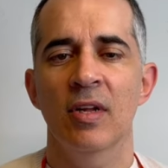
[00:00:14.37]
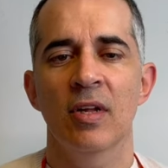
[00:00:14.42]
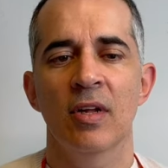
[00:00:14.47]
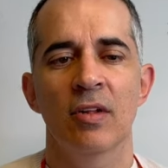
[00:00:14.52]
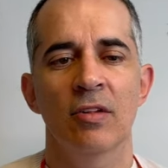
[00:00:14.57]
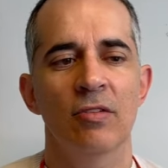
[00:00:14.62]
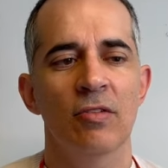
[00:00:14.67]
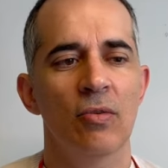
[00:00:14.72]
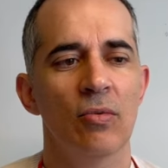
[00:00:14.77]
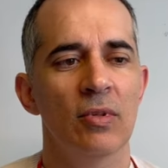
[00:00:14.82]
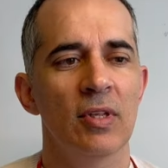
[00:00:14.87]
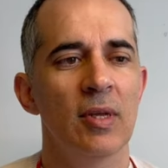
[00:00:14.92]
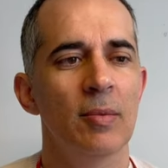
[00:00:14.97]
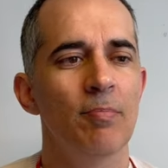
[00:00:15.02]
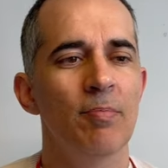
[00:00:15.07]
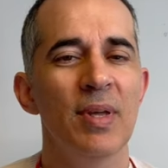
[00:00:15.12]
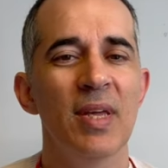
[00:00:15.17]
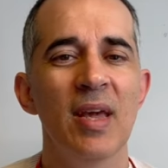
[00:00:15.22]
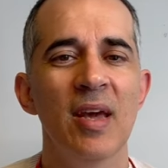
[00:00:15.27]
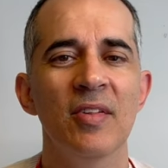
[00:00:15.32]
So the
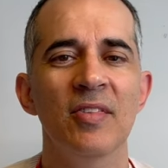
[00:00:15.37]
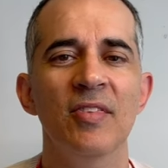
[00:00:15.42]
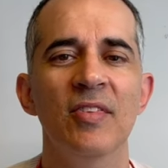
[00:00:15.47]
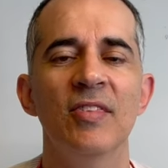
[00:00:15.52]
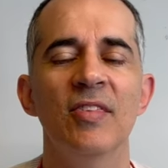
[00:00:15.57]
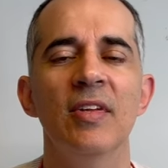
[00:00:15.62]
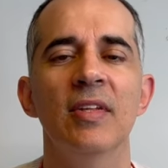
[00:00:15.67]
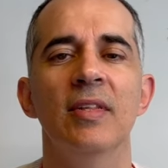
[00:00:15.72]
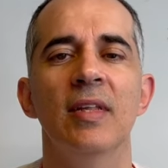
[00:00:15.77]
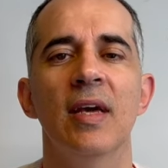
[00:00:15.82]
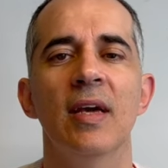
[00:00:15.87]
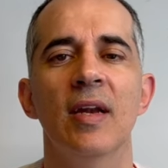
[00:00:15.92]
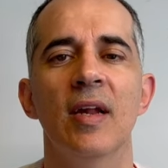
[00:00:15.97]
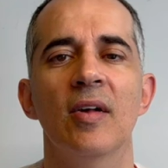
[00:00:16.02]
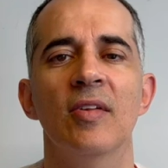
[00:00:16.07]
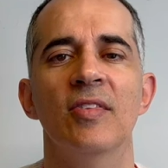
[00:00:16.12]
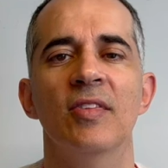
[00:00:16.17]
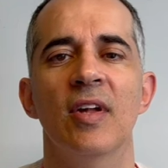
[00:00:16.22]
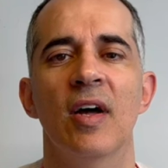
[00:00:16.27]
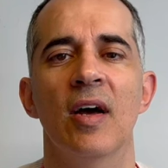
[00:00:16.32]
BSc Data
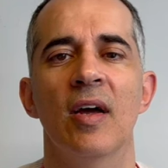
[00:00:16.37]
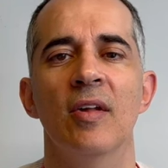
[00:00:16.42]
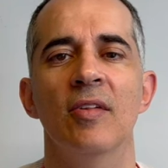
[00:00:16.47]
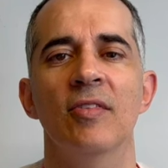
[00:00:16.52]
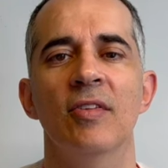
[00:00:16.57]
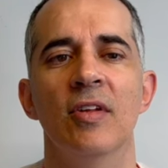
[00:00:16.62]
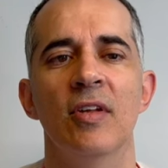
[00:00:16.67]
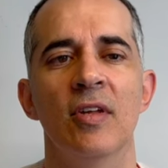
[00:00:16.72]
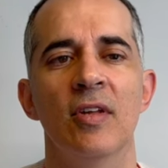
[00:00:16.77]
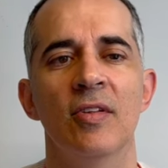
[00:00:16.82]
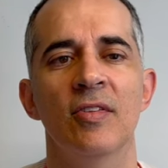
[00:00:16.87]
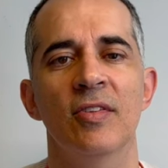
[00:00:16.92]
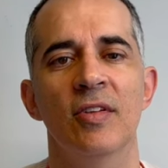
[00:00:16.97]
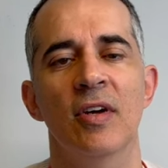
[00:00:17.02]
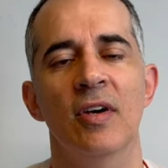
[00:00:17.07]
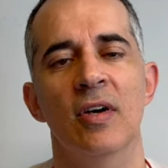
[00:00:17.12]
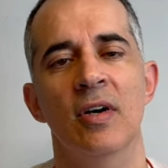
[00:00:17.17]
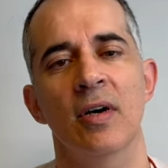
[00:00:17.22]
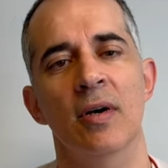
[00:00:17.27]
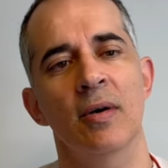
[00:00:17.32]
Science is
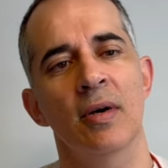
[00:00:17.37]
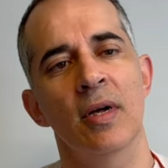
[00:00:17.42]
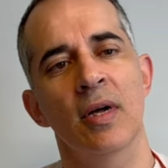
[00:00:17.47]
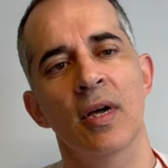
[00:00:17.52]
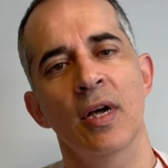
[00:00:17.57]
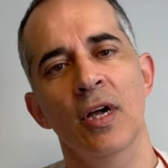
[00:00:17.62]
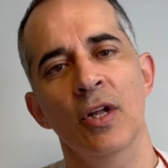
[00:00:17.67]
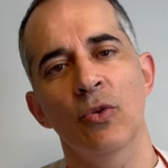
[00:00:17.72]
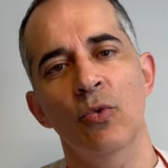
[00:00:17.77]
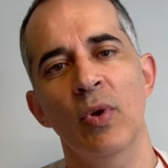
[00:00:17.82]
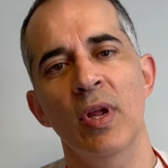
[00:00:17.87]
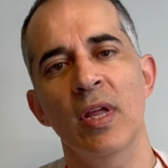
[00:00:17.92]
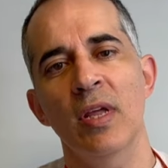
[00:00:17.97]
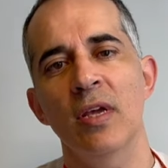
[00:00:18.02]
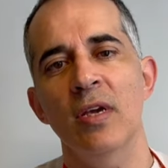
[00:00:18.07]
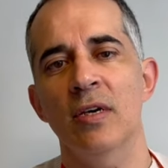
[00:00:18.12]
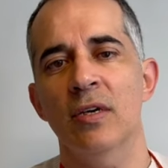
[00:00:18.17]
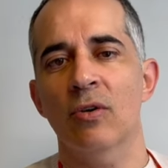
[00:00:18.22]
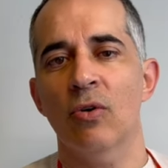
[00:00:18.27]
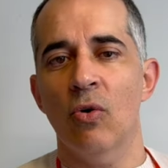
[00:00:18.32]
a
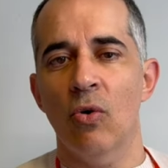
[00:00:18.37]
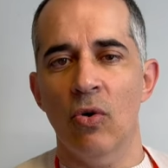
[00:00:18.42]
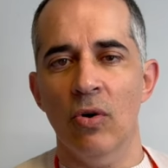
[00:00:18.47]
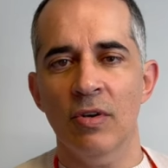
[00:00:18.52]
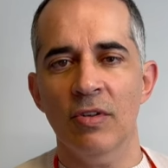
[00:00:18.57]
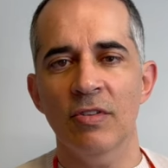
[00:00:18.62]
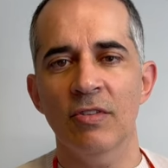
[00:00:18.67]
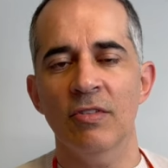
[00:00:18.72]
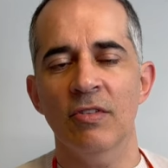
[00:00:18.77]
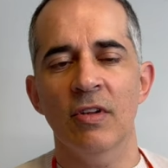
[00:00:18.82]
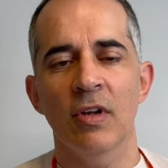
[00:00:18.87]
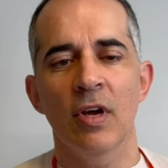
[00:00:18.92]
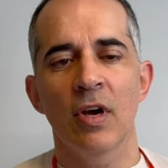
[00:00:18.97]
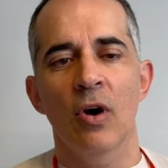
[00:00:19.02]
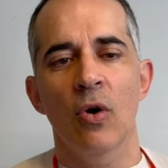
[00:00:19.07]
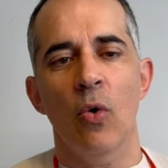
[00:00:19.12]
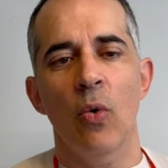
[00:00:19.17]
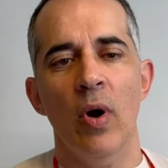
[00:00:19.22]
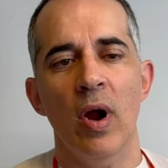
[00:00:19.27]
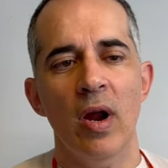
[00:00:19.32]
three-year course
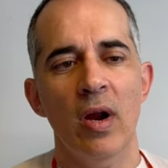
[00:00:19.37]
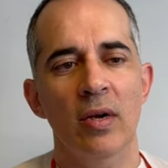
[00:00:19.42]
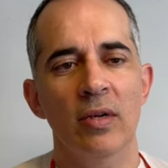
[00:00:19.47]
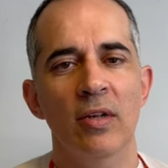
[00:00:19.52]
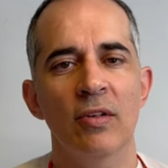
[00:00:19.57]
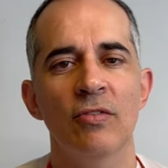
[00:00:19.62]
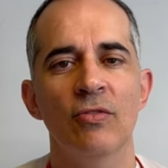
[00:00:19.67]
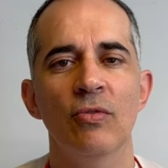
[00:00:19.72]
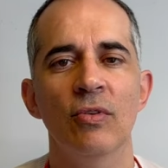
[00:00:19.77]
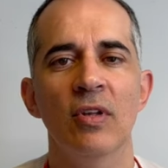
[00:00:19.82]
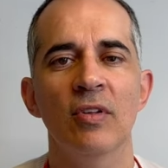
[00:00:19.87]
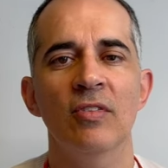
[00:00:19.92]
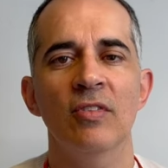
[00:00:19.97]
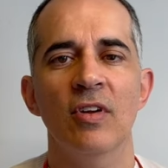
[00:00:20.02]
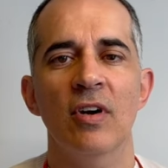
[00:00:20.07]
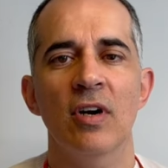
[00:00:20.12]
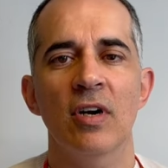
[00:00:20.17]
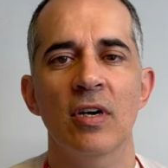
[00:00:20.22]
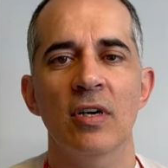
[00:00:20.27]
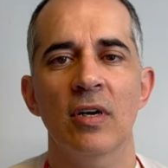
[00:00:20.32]
where the students
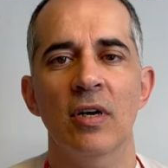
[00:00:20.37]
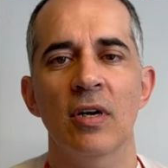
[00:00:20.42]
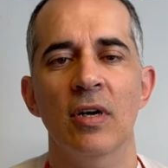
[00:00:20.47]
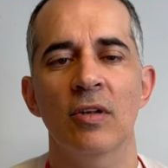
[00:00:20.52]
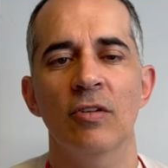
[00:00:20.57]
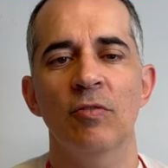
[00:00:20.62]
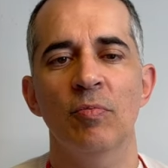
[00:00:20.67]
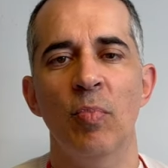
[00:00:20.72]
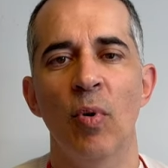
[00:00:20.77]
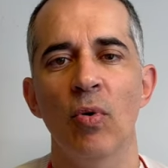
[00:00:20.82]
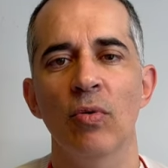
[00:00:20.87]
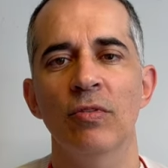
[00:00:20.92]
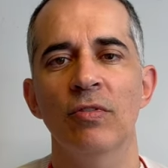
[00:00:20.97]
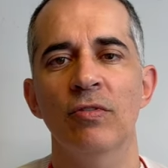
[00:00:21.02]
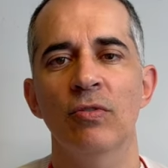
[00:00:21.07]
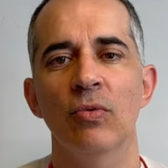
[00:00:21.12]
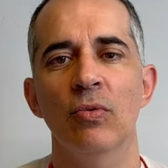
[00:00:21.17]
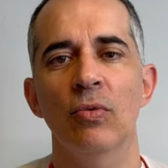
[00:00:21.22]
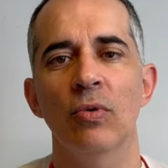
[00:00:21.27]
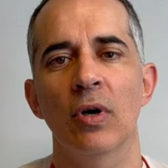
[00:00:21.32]
are uh, supposed
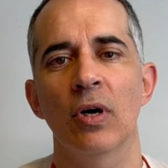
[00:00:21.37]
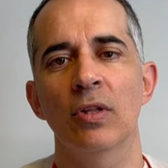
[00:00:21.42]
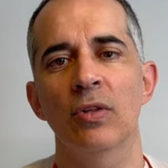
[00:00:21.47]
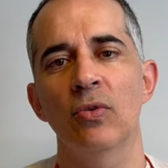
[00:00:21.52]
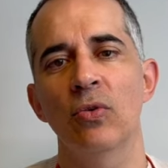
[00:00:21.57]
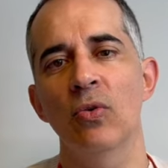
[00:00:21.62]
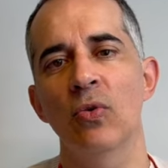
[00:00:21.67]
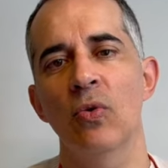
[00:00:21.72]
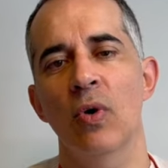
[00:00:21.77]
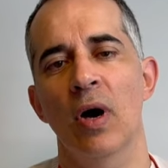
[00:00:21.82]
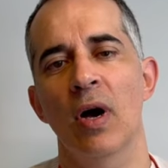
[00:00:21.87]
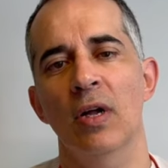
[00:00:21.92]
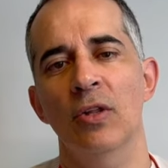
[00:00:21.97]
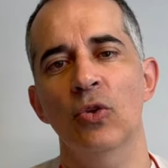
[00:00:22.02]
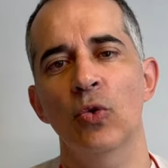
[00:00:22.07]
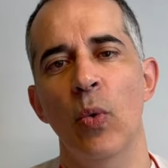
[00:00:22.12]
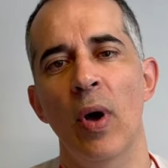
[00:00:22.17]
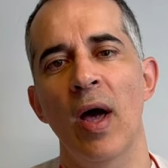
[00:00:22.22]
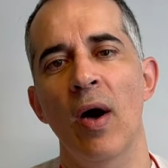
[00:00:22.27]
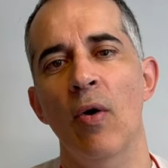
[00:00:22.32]
to uh, do uh,
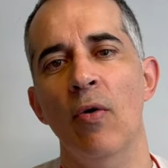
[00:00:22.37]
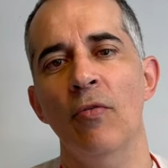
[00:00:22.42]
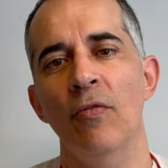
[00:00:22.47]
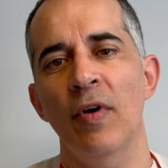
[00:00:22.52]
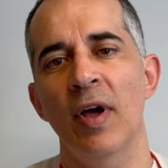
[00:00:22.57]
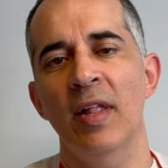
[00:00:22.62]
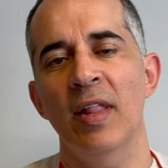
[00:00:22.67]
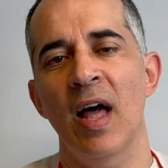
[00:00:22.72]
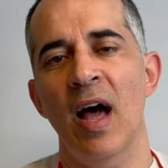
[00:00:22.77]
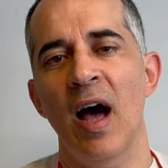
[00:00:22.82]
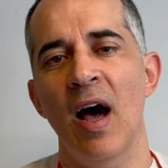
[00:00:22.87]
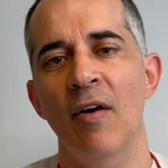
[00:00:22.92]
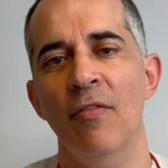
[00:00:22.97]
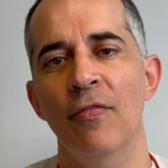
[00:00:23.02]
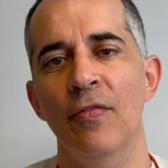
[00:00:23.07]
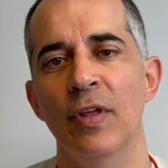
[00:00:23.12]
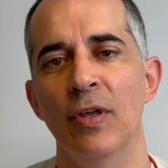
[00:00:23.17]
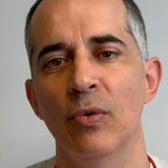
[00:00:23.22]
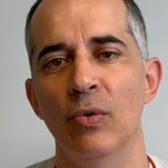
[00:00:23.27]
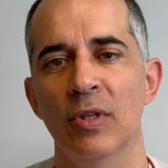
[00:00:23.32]
12 and a half
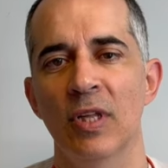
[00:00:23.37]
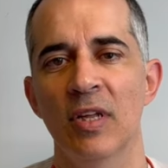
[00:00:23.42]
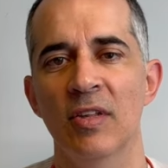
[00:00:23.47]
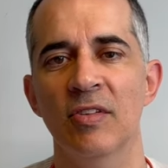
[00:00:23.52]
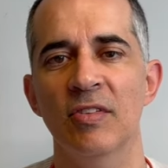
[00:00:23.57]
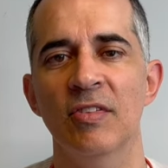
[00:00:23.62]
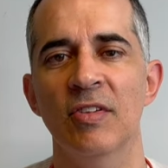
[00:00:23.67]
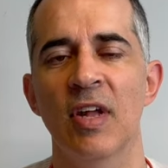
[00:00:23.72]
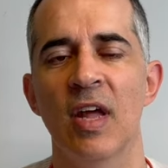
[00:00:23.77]
units.